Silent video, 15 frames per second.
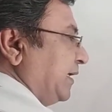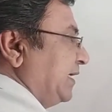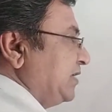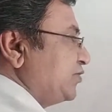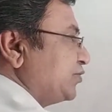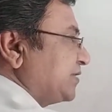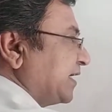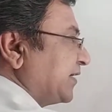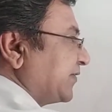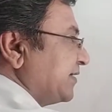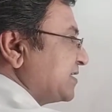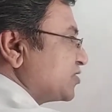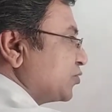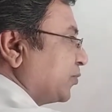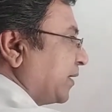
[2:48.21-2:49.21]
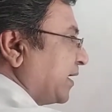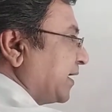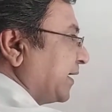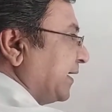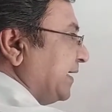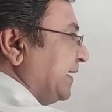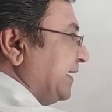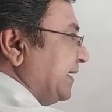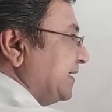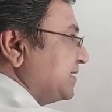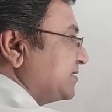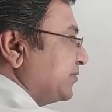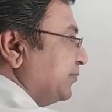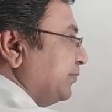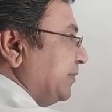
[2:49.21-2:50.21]
into 10 raised to power
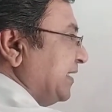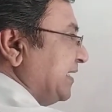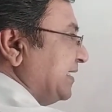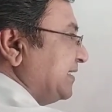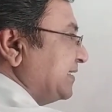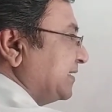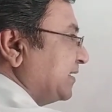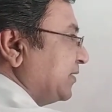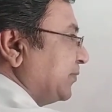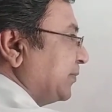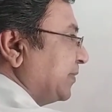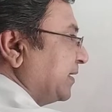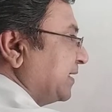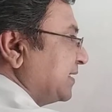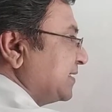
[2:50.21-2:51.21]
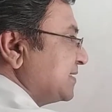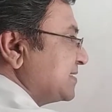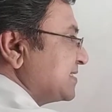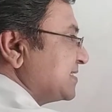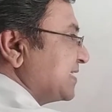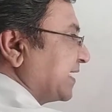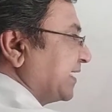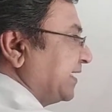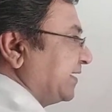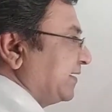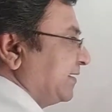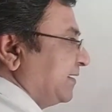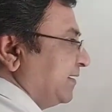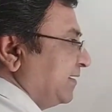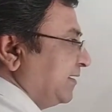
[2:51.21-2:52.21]
8 meter per second.
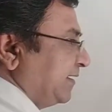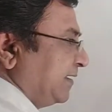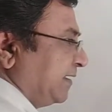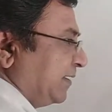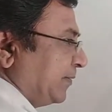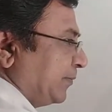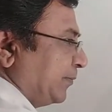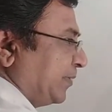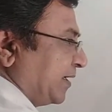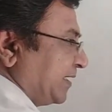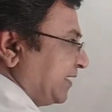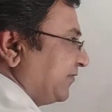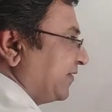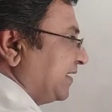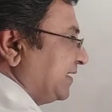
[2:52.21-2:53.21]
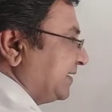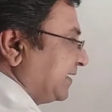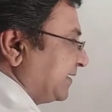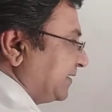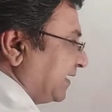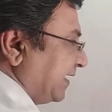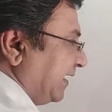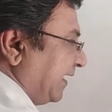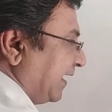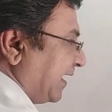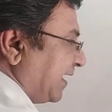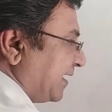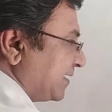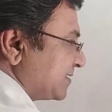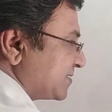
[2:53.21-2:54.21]
But if I take the
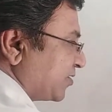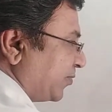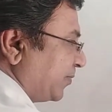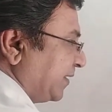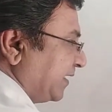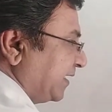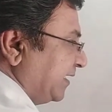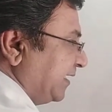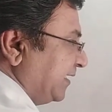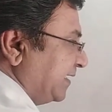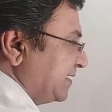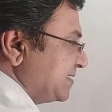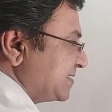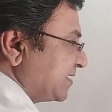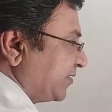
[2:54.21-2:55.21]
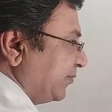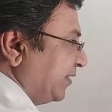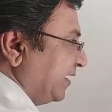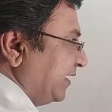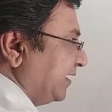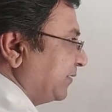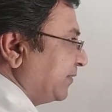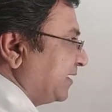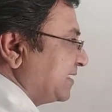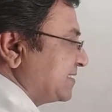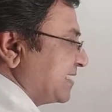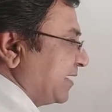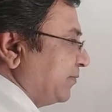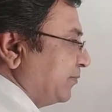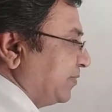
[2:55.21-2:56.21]
glass, optically denser medium, an
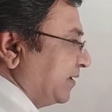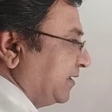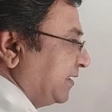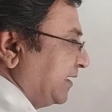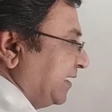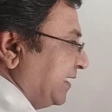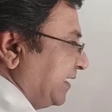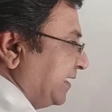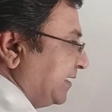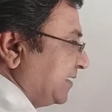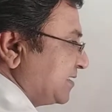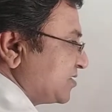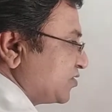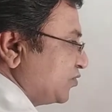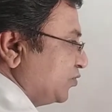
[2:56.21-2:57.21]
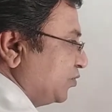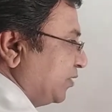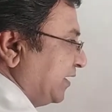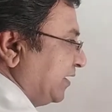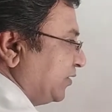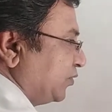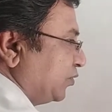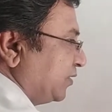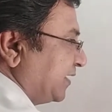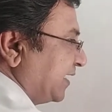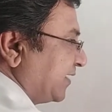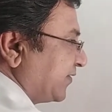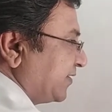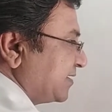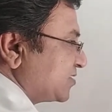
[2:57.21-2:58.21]
example, it is 2 into
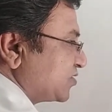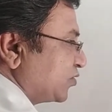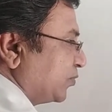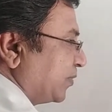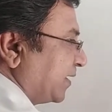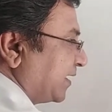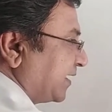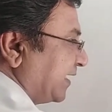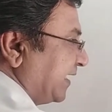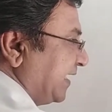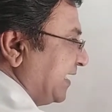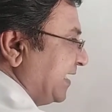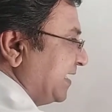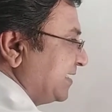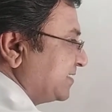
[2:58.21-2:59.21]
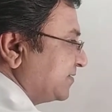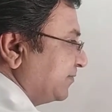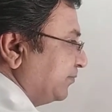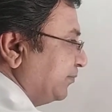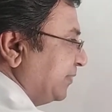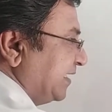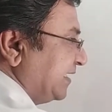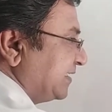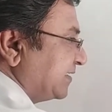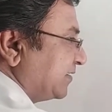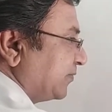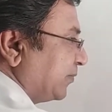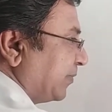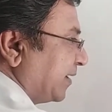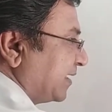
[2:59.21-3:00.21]
10 raised to power 8
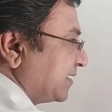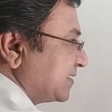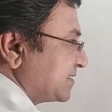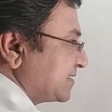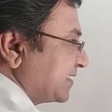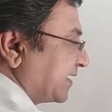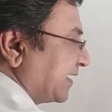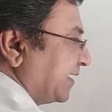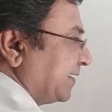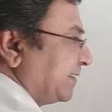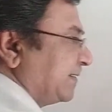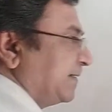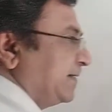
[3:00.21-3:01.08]
meter per second.